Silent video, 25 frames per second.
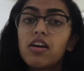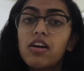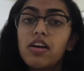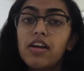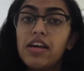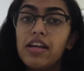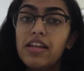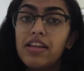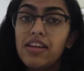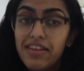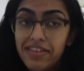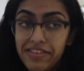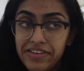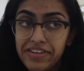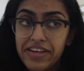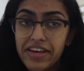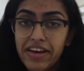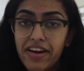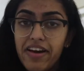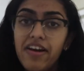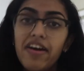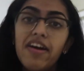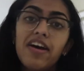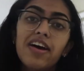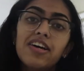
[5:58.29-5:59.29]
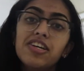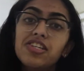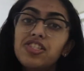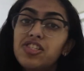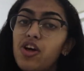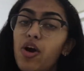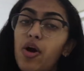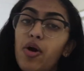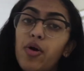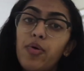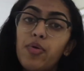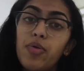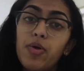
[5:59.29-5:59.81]
in India
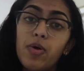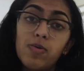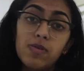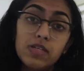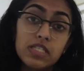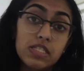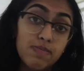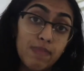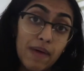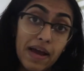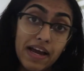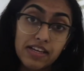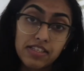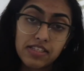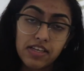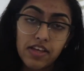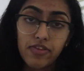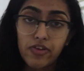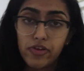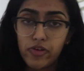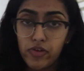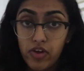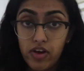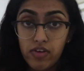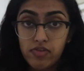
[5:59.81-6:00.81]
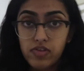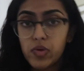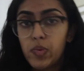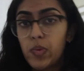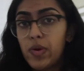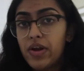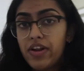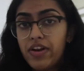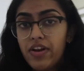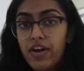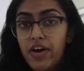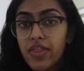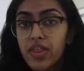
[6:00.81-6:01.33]
show their respect and their love to
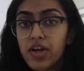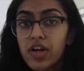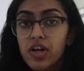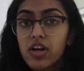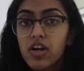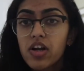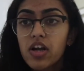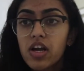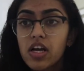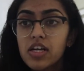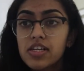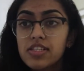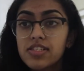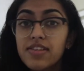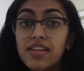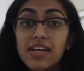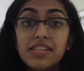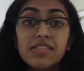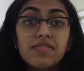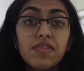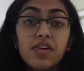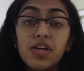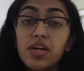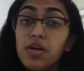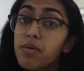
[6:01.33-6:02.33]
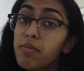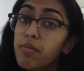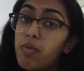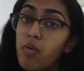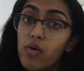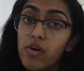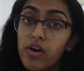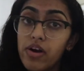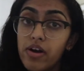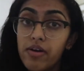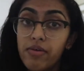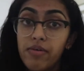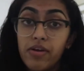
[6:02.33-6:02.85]
one another. So that's very
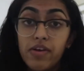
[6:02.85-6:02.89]
important.